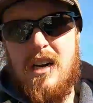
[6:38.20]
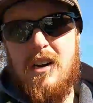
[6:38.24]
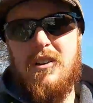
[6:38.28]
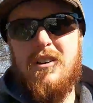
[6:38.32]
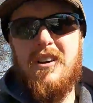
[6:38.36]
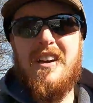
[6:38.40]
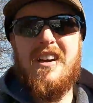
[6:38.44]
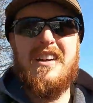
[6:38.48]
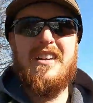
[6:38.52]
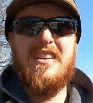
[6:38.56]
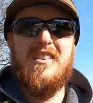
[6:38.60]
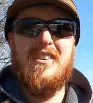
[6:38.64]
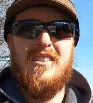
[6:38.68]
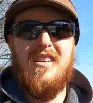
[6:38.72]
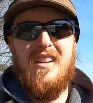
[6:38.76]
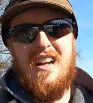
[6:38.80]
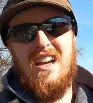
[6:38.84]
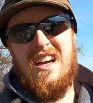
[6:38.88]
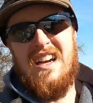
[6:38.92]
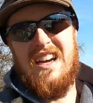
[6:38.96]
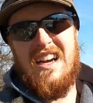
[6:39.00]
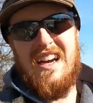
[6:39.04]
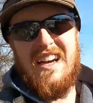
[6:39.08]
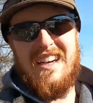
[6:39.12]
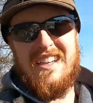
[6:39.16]
Okay, y'all,
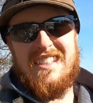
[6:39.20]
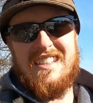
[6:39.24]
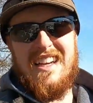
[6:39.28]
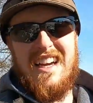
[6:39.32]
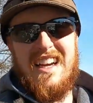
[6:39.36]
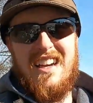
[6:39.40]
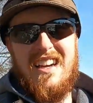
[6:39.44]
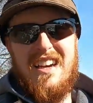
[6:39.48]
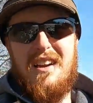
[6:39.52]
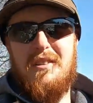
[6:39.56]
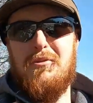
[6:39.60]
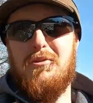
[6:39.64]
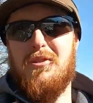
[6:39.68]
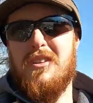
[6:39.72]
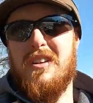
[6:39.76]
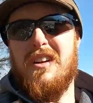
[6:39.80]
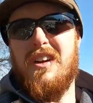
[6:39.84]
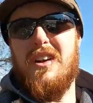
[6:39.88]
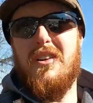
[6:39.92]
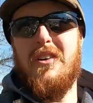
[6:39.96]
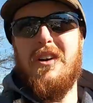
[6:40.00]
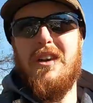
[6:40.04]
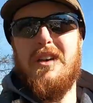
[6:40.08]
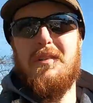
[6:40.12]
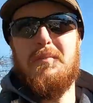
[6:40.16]
I decided I want to
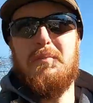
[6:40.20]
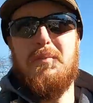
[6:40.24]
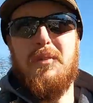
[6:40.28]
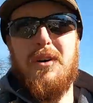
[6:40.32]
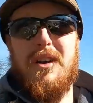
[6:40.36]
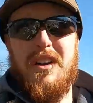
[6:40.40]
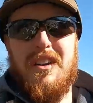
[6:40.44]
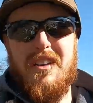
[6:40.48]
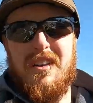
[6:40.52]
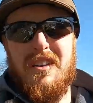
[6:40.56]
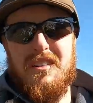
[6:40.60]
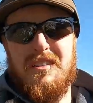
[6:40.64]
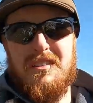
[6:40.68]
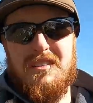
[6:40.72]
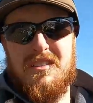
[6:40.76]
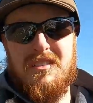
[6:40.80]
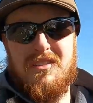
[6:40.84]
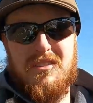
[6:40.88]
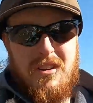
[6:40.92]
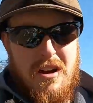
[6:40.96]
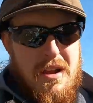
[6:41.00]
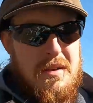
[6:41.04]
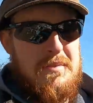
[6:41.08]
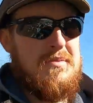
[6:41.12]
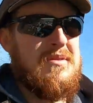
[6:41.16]
go ahead and put another
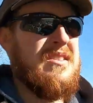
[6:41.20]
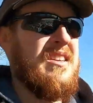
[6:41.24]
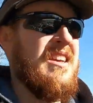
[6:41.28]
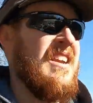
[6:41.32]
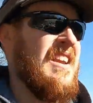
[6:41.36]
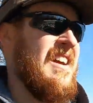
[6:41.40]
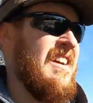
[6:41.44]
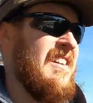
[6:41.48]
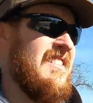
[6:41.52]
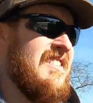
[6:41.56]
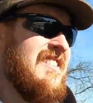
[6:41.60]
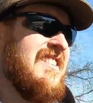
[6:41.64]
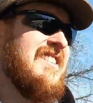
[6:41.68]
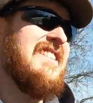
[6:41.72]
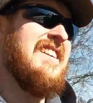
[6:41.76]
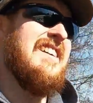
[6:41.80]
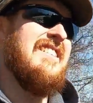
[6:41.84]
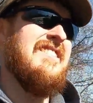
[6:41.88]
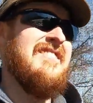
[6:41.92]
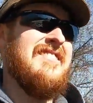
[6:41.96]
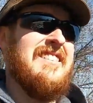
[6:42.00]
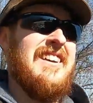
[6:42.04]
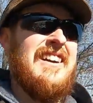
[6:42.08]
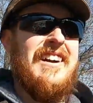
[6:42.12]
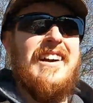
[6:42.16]
trap set out since
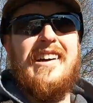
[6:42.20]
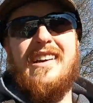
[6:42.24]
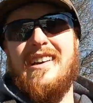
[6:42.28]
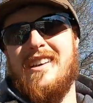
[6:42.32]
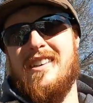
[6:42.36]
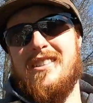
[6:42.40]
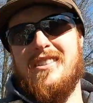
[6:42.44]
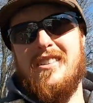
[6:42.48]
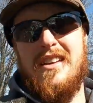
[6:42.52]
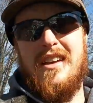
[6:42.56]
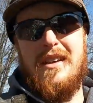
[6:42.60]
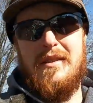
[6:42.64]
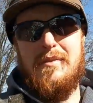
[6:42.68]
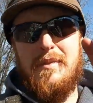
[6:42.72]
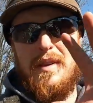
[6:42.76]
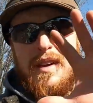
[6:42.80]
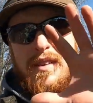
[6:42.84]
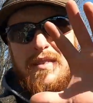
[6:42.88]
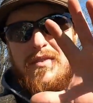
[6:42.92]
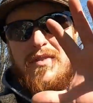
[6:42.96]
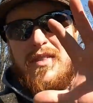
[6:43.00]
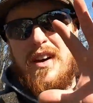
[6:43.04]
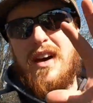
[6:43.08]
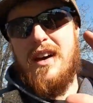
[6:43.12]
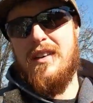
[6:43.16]
I was out here, so that'd
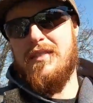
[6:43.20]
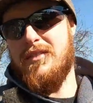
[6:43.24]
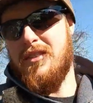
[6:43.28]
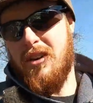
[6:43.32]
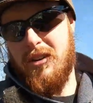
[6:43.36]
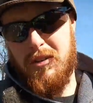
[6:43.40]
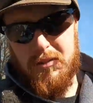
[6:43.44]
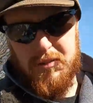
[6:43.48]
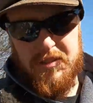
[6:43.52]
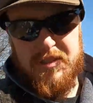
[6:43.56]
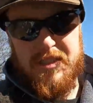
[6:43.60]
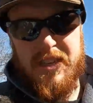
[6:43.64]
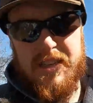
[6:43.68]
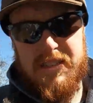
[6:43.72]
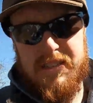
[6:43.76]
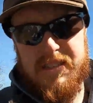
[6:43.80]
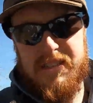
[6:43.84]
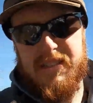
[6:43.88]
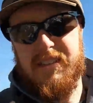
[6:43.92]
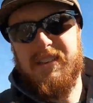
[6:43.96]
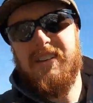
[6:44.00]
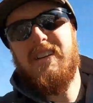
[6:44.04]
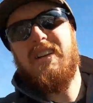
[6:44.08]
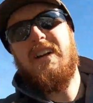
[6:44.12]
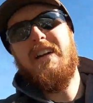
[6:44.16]
make 5 total sets
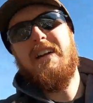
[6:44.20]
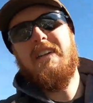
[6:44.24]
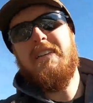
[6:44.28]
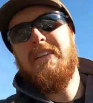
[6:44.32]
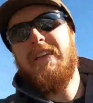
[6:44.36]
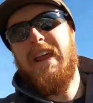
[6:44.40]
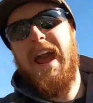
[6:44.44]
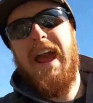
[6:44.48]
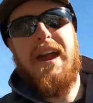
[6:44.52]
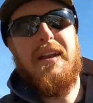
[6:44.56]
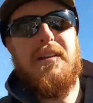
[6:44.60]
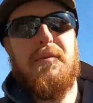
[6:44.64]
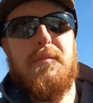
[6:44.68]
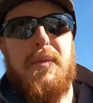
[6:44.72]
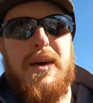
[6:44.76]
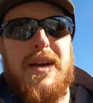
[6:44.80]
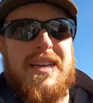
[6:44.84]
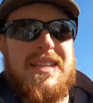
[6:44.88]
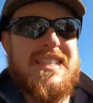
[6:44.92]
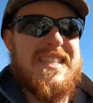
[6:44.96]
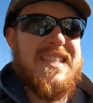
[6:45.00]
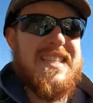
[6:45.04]
in the ground out of my